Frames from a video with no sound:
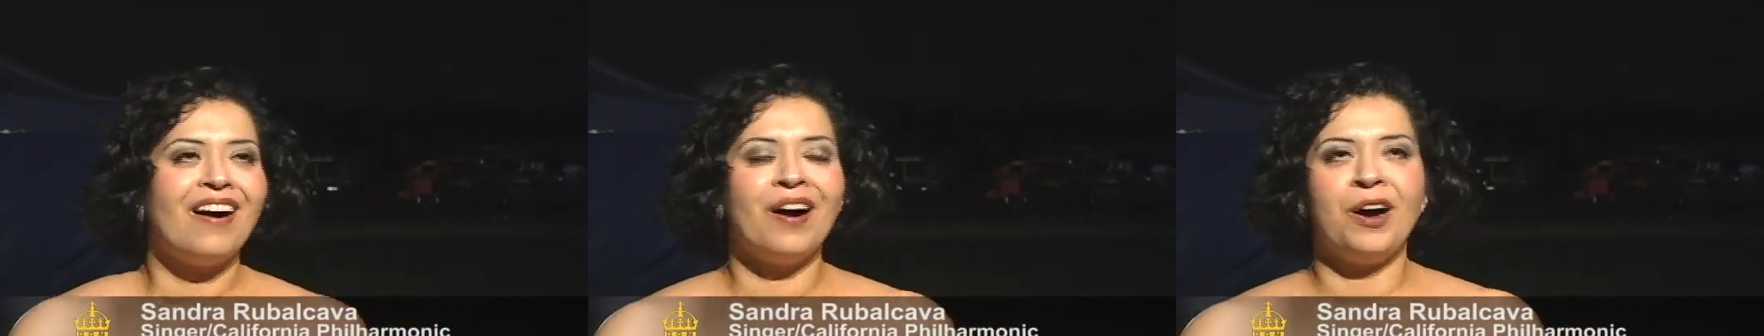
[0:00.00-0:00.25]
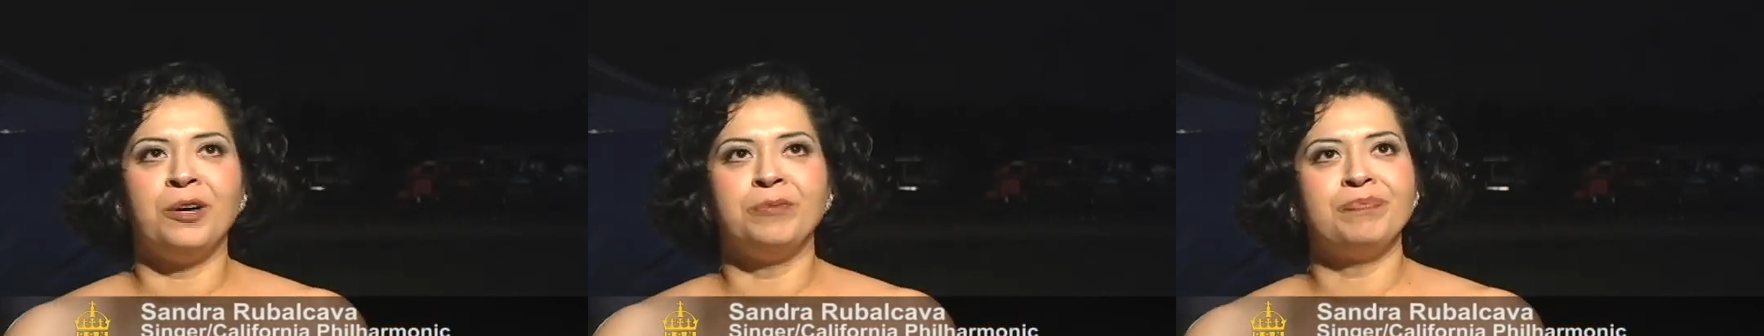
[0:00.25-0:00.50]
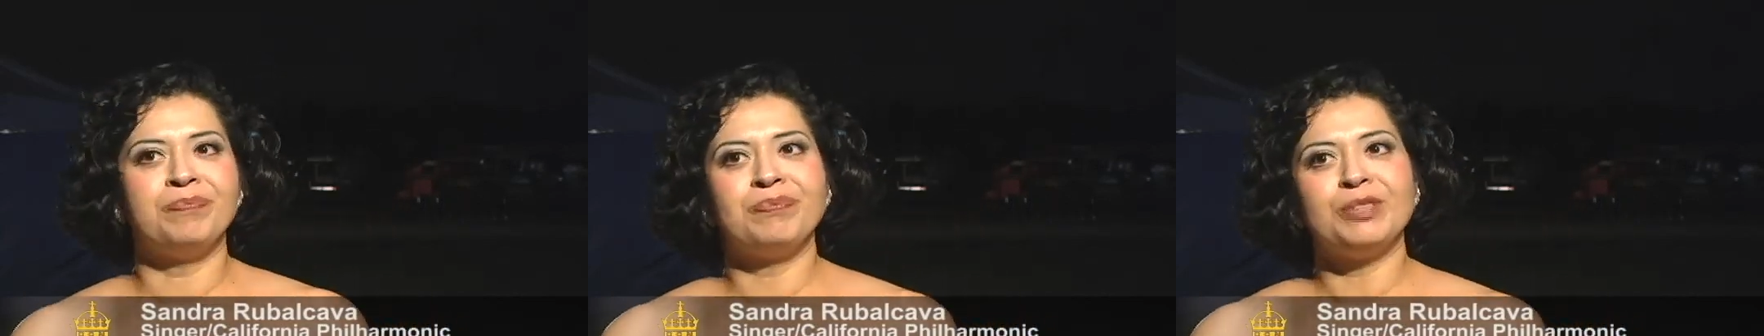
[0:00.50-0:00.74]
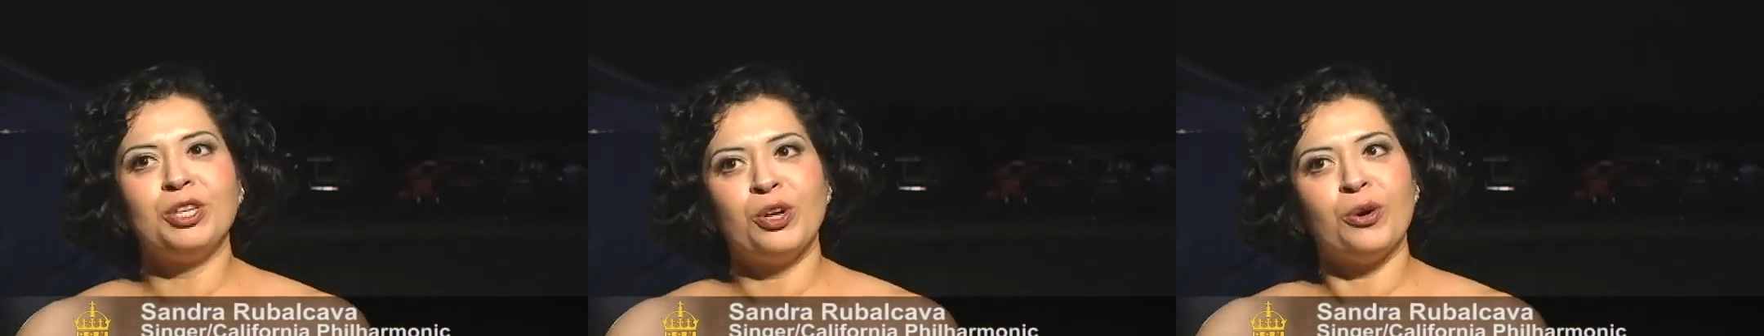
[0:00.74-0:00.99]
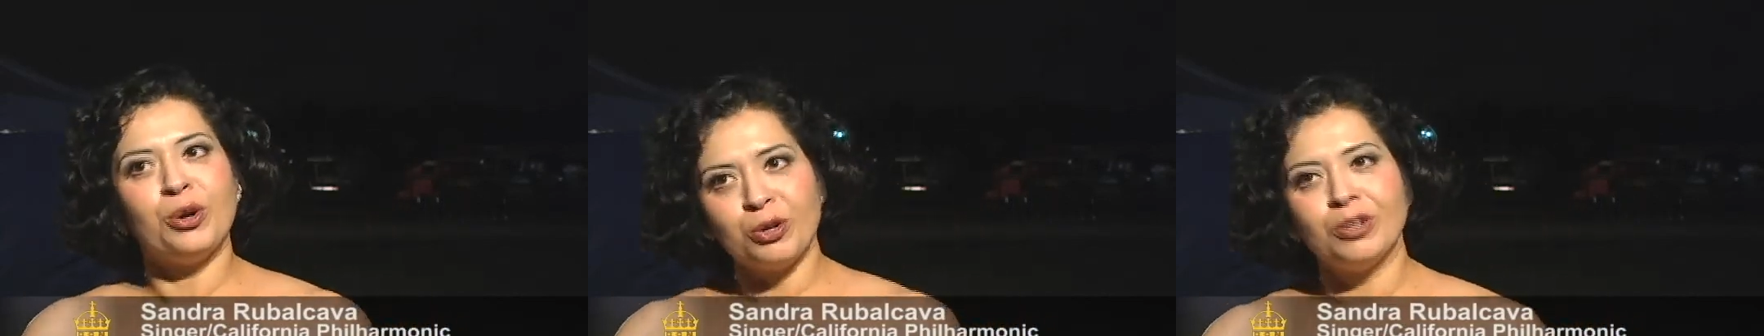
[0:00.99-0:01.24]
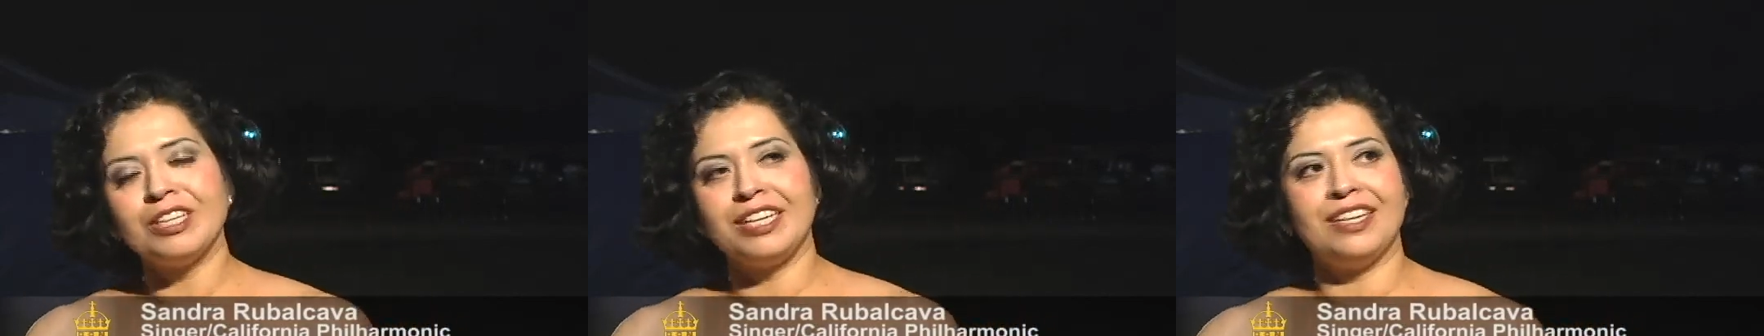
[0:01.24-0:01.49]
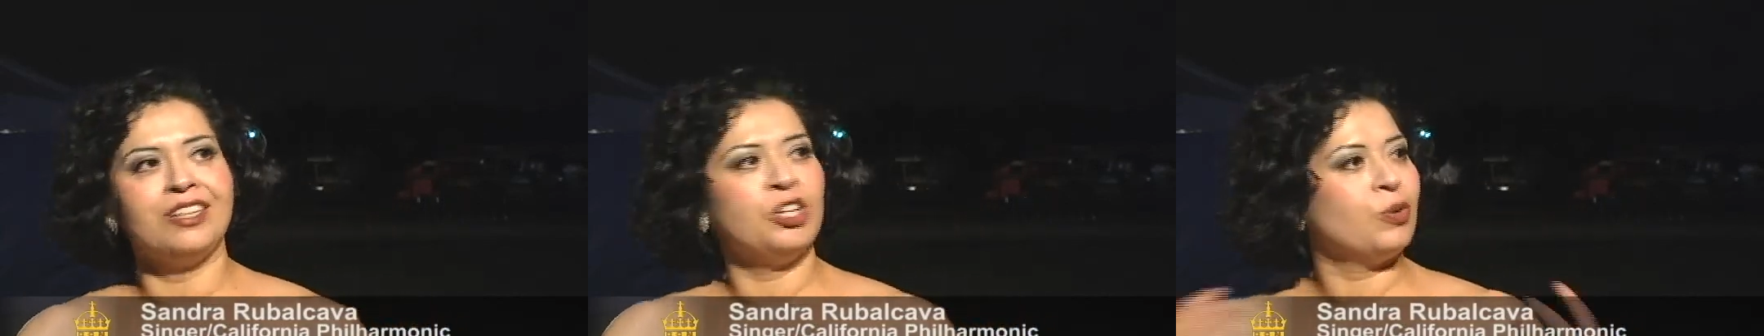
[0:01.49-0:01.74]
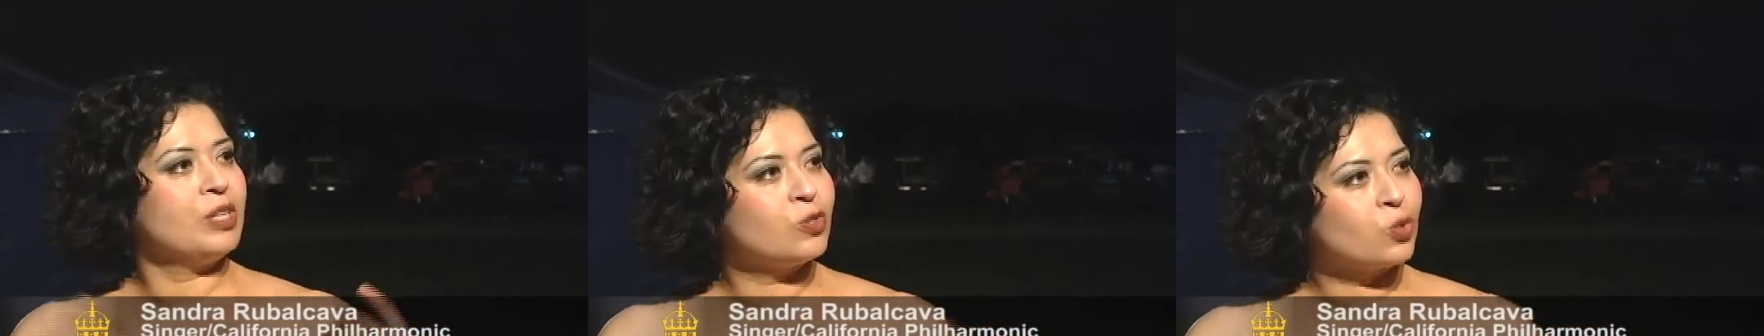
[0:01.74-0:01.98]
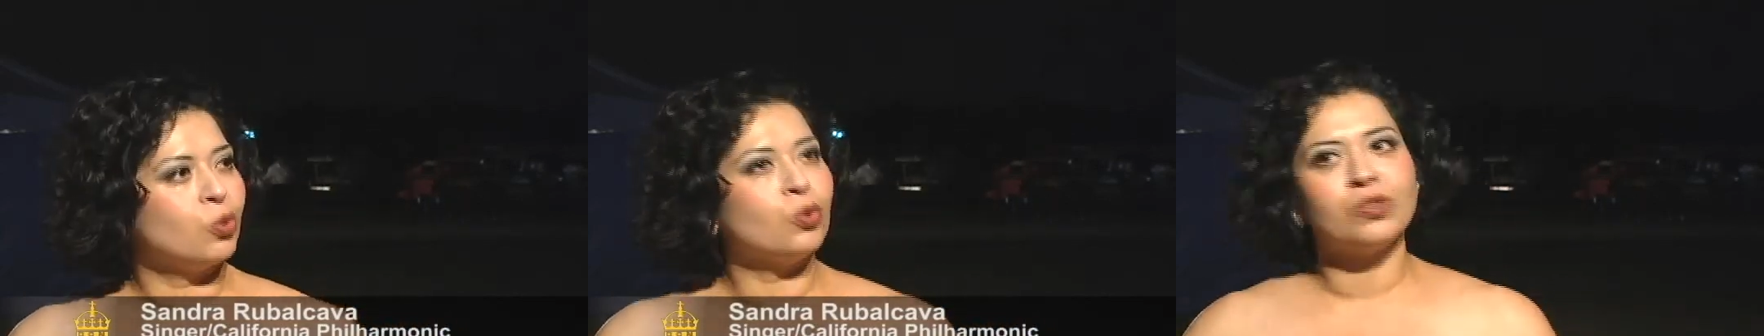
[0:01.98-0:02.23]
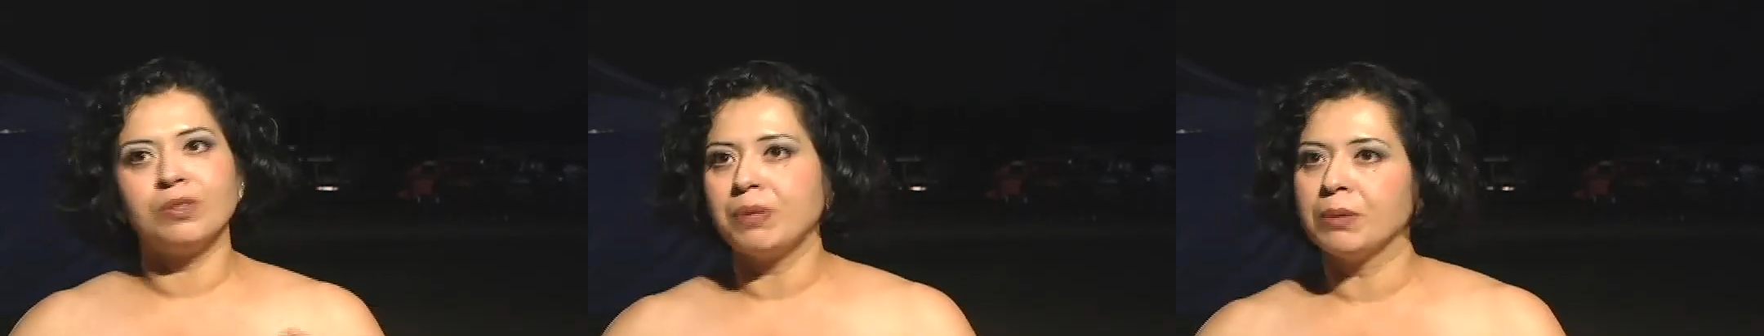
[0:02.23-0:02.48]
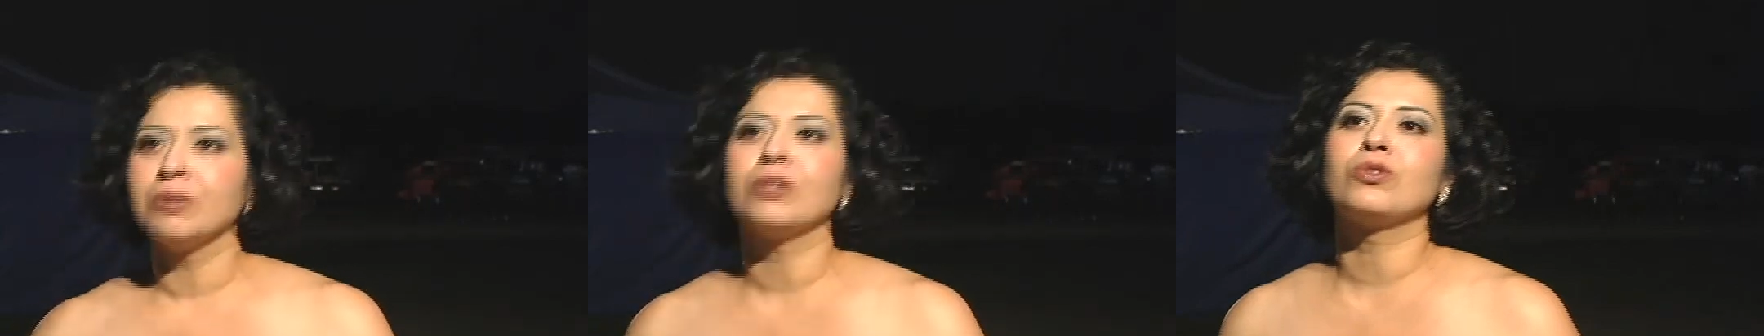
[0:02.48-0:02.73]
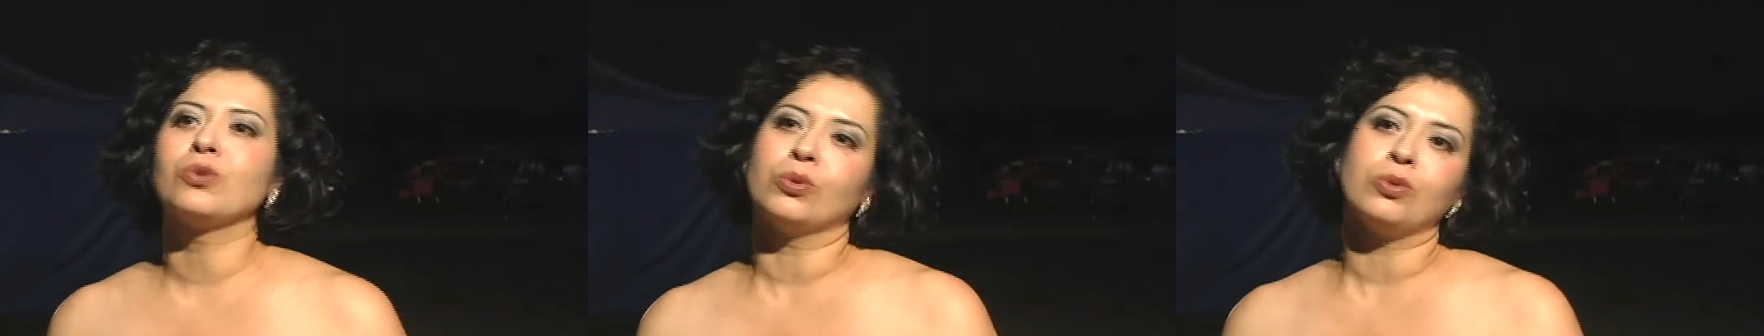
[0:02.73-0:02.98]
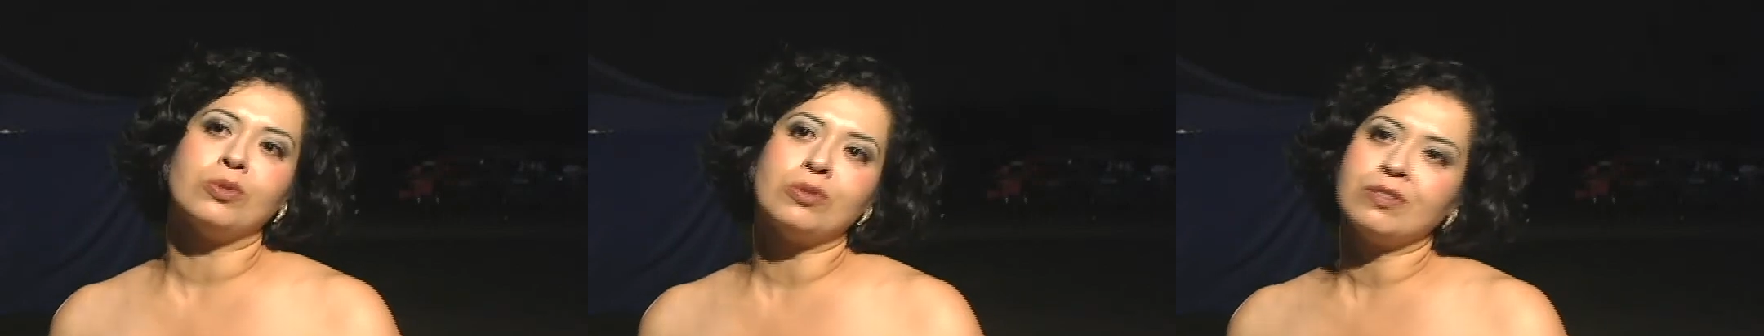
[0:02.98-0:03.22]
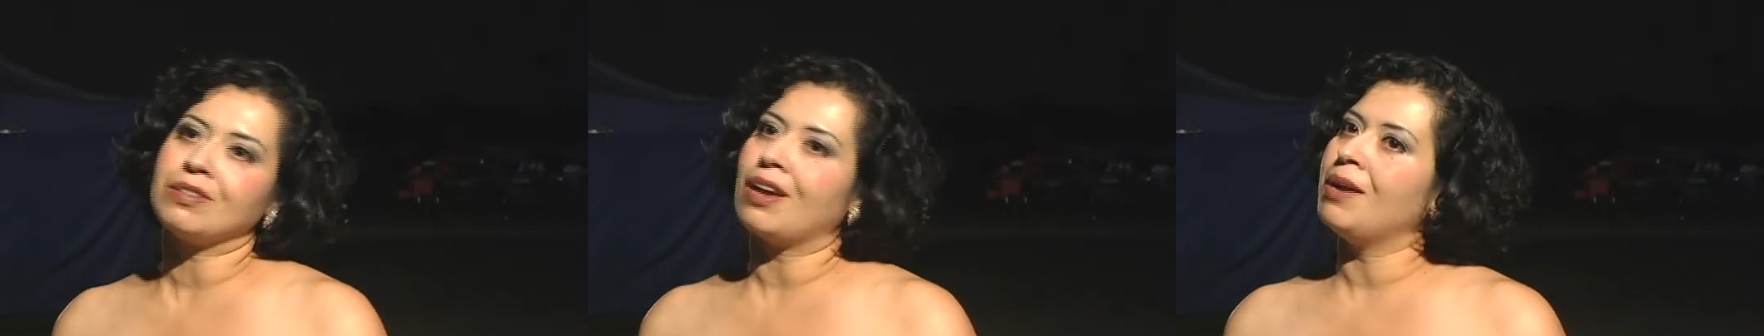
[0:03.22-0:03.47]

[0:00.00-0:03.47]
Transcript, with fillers: um, you know, early, you know, in schools and public schools.